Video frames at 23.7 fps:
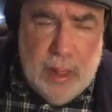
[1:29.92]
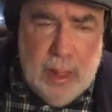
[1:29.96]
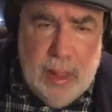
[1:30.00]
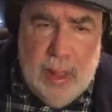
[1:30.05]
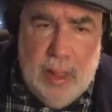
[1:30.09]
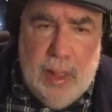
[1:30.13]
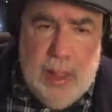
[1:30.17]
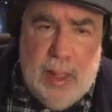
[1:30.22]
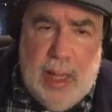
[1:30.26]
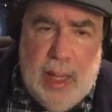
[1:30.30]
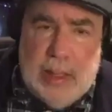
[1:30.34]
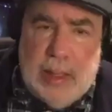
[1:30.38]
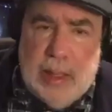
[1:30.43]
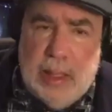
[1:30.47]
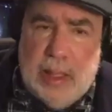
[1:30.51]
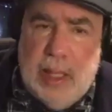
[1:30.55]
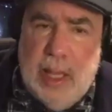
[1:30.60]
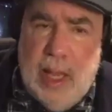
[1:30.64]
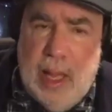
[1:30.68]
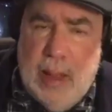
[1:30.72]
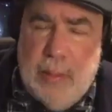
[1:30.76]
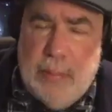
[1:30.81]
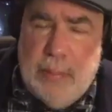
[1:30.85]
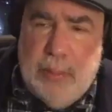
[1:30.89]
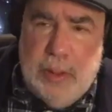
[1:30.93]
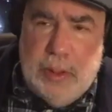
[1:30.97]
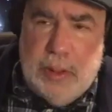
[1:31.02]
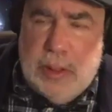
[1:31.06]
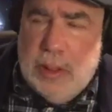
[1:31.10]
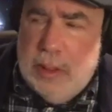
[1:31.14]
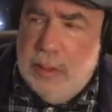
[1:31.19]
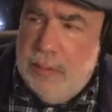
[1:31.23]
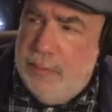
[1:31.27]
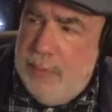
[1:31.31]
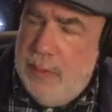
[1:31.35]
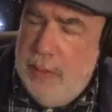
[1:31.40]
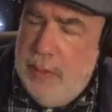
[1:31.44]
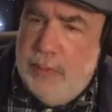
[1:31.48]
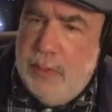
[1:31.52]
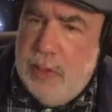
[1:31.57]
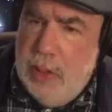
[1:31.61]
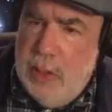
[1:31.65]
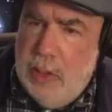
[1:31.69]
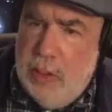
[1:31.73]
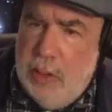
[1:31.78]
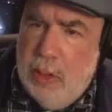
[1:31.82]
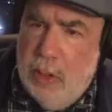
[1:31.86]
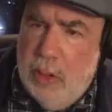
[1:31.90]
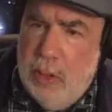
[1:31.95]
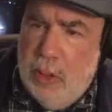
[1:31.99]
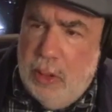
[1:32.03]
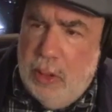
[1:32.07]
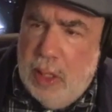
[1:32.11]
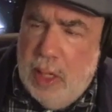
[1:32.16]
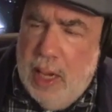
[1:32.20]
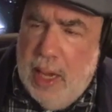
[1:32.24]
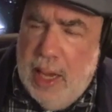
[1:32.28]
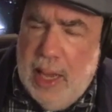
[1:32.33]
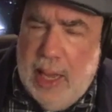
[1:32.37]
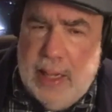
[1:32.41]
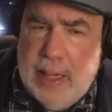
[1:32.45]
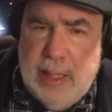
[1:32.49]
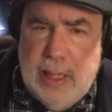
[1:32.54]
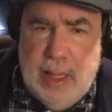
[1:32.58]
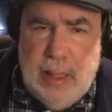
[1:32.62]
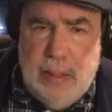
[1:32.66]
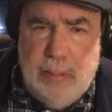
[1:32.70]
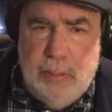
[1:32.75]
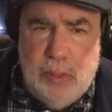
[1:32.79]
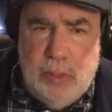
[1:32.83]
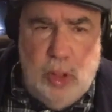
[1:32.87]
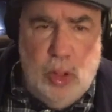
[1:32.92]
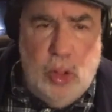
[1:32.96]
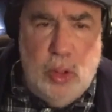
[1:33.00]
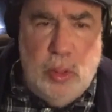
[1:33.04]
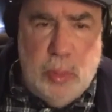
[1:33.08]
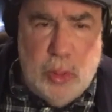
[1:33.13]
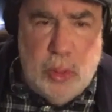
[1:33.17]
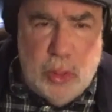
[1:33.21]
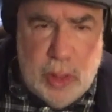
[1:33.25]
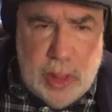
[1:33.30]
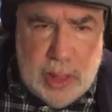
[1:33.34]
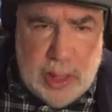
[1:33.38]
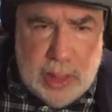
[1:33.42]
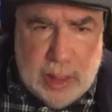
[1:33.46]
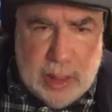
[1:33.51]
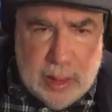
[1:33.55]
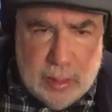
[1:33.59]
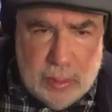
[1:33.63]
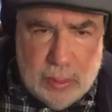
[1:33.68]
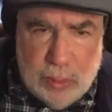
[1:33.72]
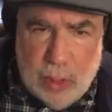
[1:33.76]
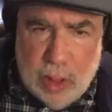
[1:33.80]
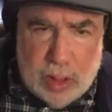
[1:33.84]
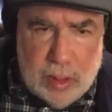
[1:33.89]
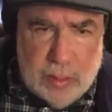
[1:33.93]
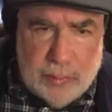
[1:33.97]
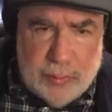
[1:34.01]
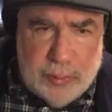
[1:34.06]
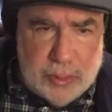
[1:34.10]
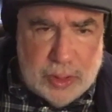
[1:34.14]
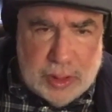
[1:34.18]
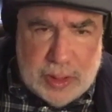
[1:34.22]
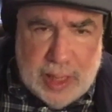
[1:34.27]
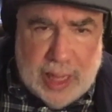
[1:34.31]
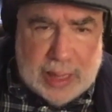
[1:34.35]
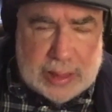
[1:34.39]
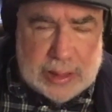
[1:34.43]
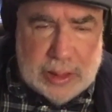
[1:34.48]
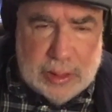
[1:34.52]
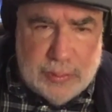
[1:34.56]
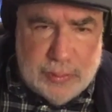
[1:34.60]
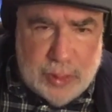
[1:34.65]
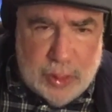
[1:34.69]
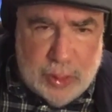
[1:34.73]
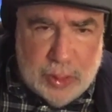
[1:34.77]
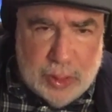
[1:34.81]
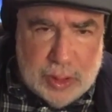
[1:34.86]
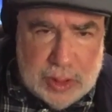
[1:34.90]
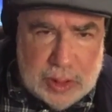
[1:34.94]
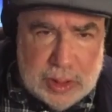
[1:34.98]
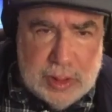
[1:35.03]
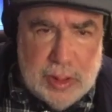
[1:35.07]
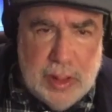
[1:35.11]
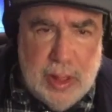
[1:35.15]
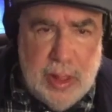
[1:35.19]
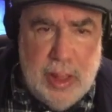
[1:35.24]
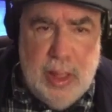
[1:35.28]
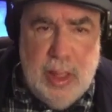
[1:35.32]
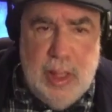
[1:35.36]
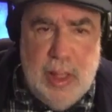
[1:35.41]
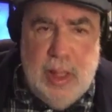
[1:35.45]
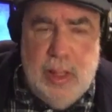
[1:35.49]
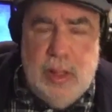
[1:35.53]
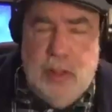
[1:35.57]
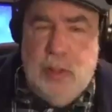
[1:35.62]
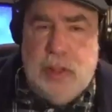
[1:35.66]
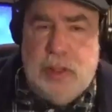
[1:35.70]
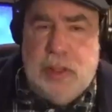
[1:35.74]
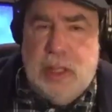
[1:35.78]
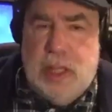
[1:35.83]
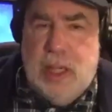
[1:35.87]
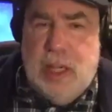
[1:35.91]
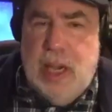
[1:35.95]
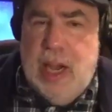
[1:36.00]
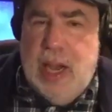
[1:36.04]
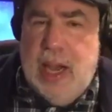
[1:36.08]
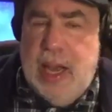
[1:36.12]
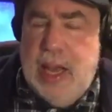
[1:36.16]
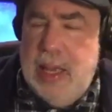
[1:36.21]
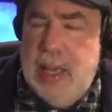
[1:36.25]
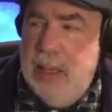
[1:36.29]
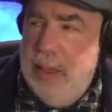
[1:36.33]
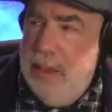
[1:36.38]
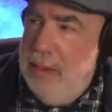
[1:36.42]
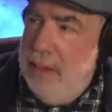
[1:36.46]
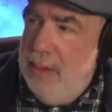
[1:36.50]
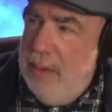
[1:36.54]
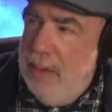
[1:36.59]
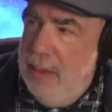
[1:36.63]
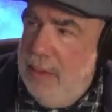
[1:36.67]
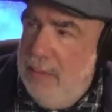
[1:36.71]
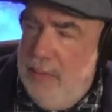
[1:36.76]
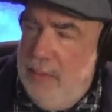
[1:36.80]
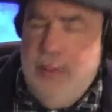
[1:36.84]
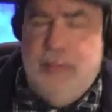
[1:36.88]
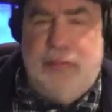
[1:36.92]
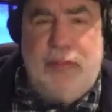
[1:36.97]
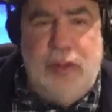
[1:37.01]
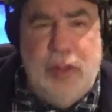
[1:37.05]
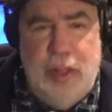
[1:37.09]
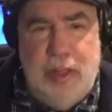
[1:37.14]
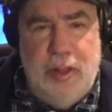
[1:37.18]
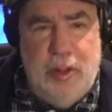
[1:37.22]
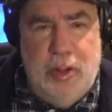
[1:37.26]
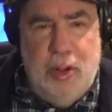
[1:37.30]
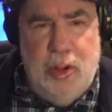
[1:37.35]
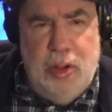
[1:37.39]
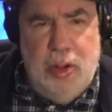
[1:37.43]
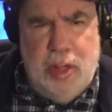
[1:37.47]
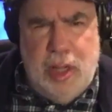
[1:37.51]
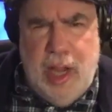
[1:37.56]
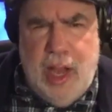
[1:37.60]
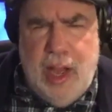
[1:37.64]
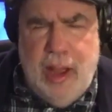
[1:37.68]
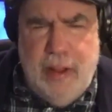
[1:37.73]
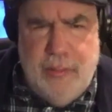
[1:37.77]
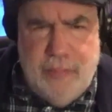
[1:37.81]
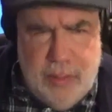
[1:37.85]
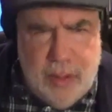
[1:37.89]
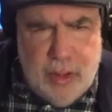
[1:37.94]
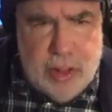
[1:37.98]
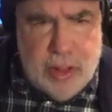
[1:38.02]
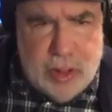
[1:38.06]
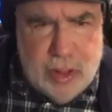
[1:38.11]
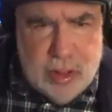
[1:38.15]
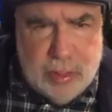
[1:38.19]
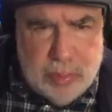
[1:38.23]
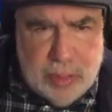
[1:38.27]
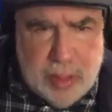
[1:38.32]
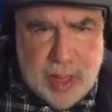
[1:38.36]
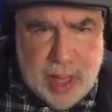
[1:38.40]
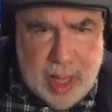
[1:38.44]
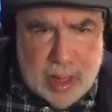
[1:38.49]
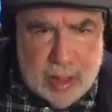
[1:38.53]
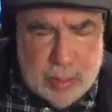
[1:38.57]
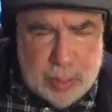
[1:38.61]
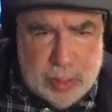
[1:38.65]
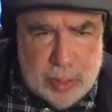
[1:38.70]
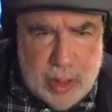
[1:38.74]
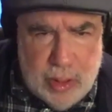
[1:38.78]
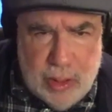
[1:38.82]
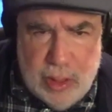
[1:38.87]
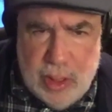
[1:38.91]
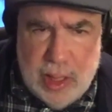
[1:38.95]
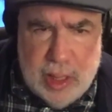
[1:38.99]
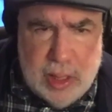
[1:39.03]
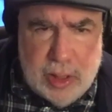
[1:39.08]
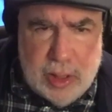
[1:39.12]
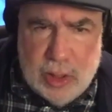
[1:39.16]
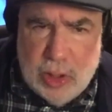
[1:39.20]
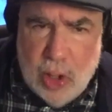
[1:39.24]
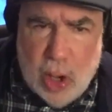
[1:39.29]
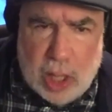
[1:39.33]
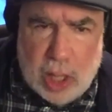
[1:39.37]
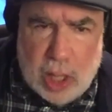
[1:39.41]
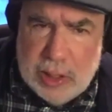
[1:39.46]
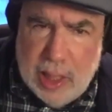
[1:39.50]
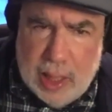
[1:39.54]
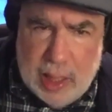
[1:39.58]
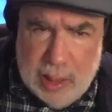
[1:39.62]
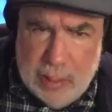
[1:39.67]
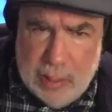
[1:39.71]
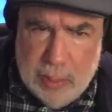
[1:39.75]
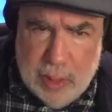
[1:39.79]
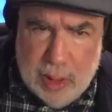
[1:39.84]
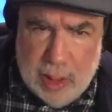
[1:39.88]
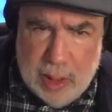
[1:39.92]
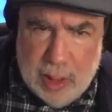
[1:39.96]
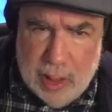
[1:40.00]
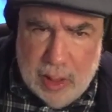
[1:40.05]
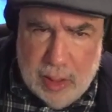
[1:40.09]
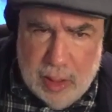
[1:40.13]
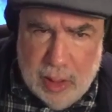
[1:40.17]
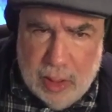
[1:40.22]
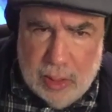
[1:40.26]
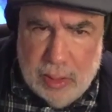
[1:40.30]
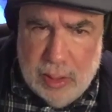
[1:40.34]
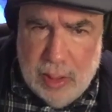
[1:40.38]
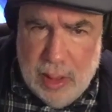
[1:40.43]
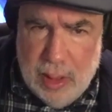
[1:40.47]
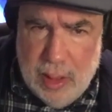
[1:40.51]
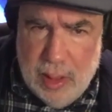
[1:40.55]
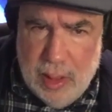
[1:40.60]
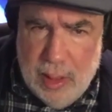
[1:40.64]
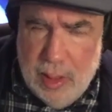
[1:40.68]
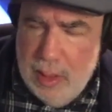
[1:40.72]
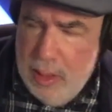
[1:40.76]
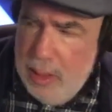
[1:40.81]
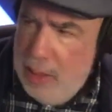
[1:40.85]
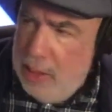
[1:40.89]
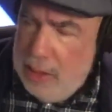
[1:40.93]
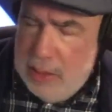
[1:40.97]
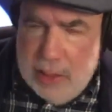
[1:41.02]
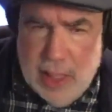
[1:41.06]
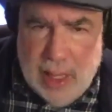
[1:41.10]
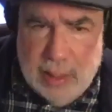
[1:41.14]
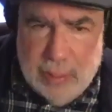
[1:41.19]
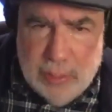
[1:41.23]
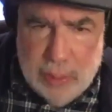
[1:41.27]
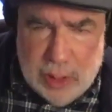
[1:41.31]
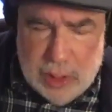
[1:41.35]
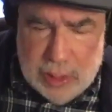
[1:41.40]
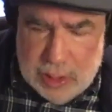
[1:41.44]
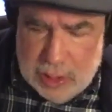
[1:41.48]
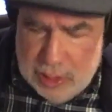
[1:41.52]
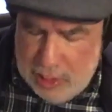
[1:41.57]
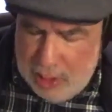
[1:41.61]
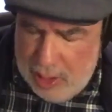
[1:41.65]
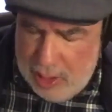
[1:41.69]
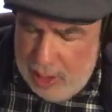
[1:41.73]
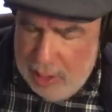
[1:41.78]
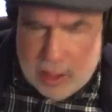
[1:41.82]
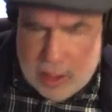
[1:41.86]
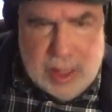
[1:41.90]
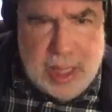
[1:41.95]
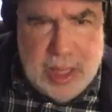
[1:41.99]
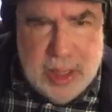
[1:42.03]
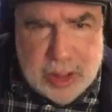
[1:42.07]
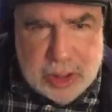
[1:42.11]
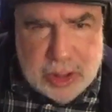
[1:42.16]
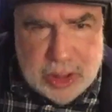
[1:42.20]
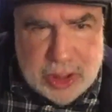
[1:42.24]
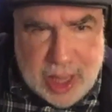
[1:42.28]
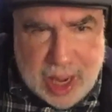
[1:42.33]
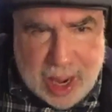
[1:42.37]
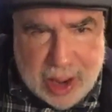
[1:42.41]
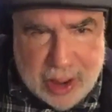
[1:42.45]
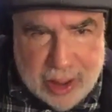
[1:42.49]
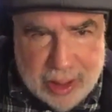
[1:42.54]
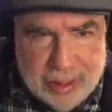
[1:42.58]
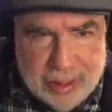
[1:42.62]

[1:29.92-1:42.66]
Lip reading: At the camp was a 15-year-old guy named Lou Marini, wonderful saxophonist. There was a guy, 15-year-old guy, very good piano player. He didn't talk to anybody, though. His name was Keith Jarrett.